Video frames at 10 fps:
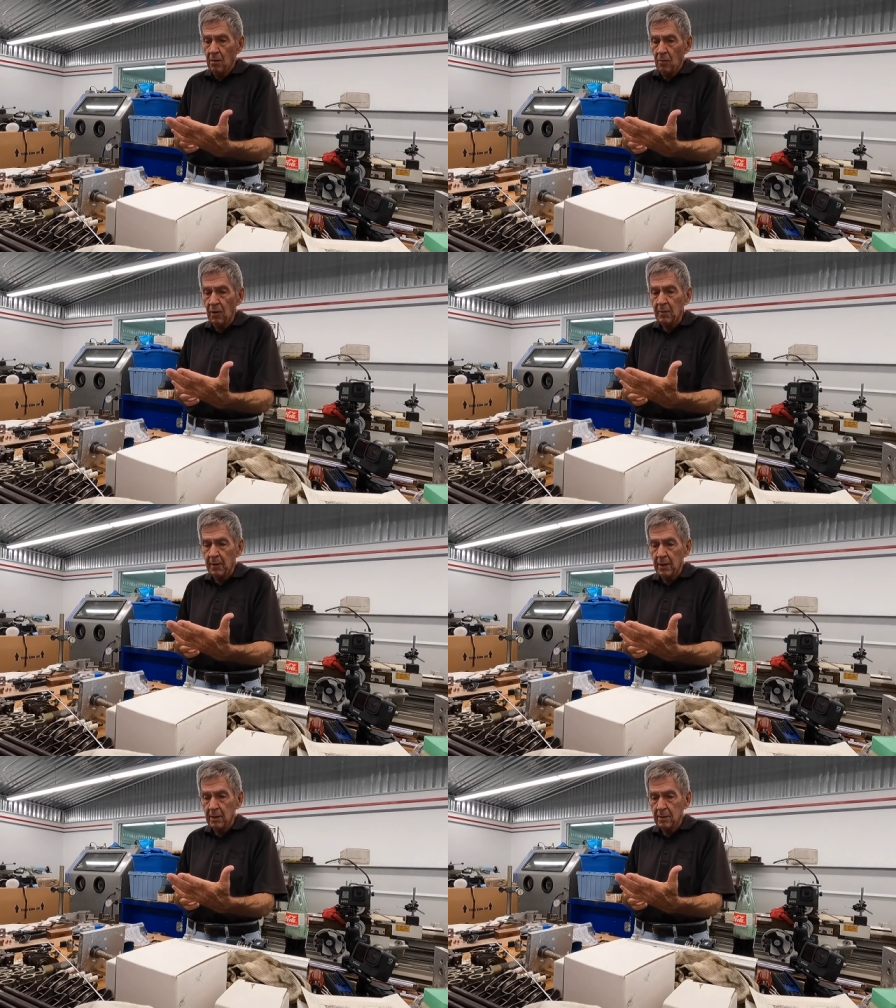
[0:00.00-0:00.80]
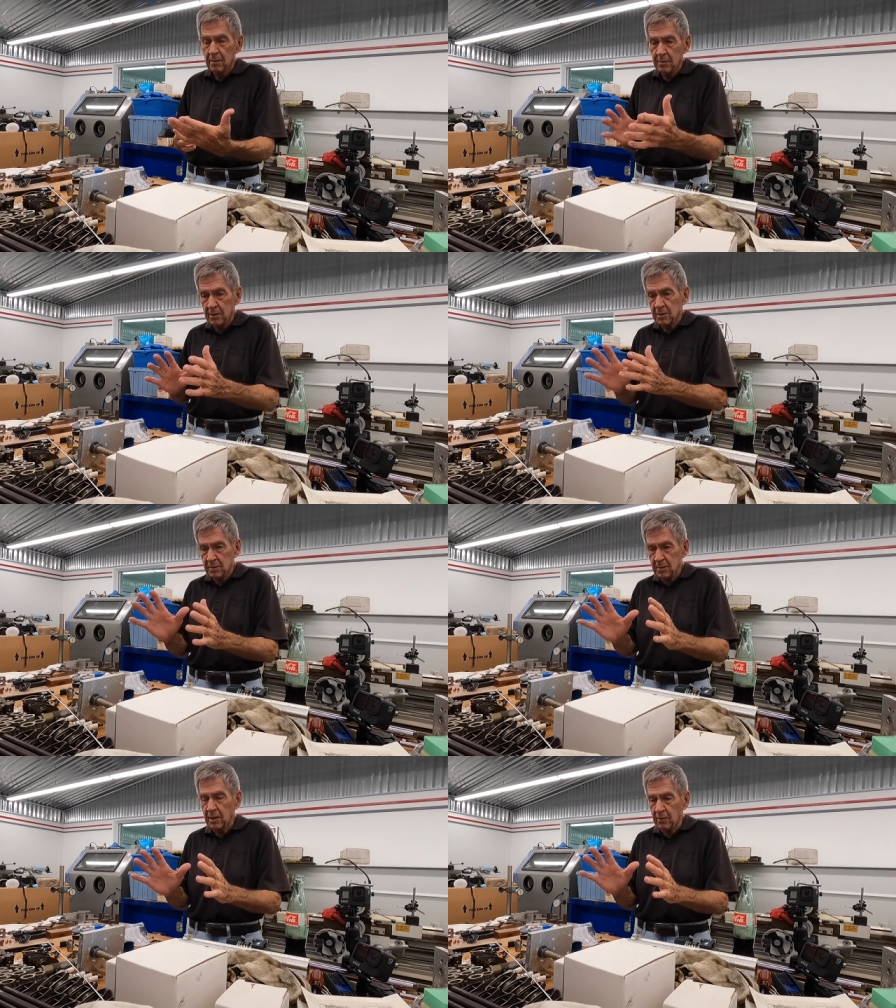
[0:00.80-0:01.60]
Wait a minute, just
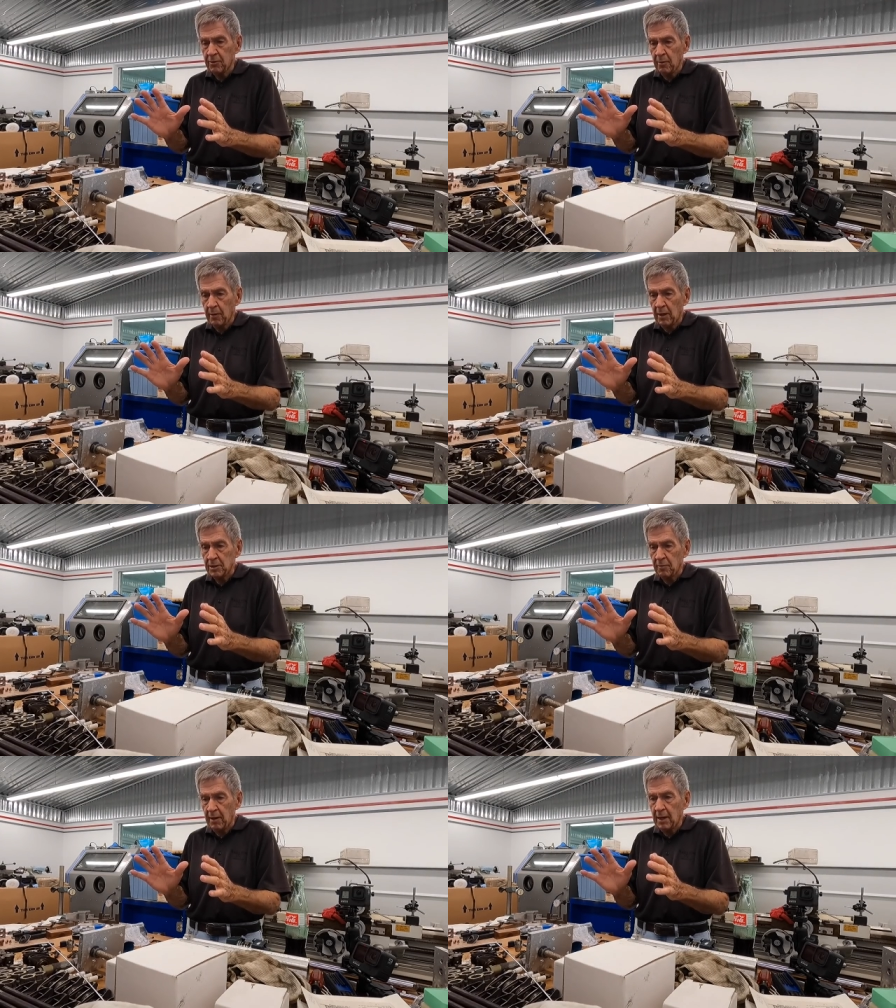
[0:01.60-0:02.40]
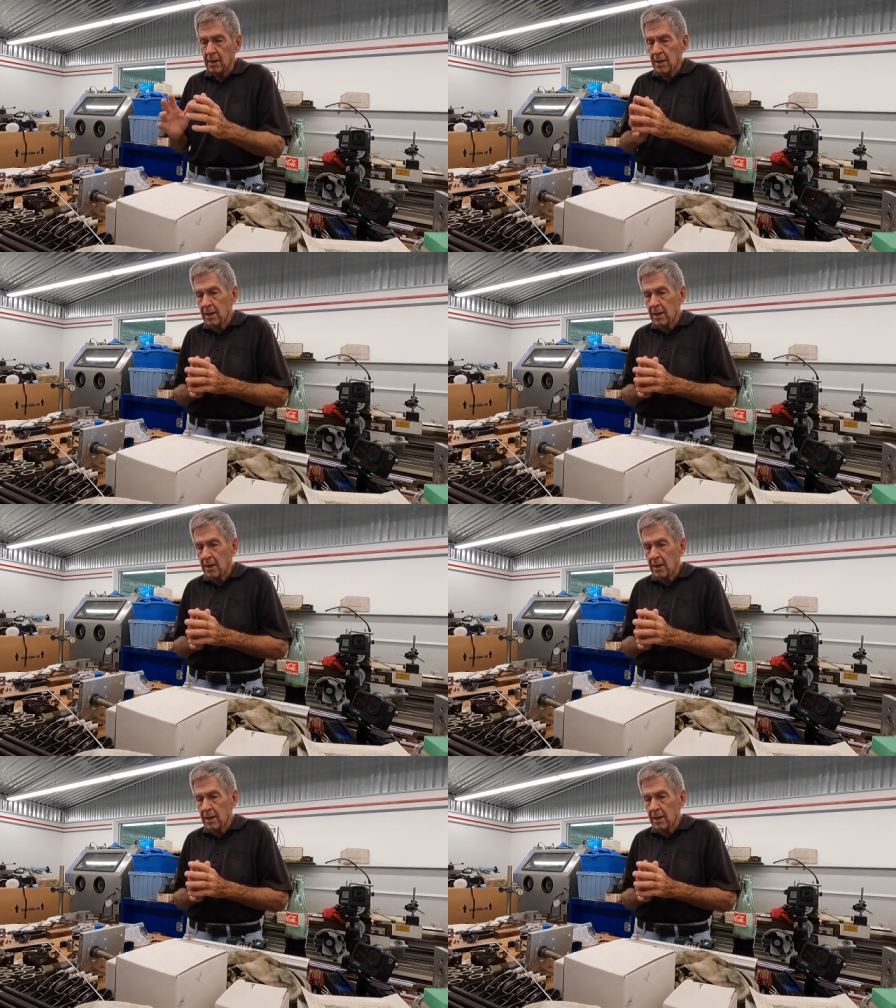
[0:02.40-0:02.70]
get a terminology right,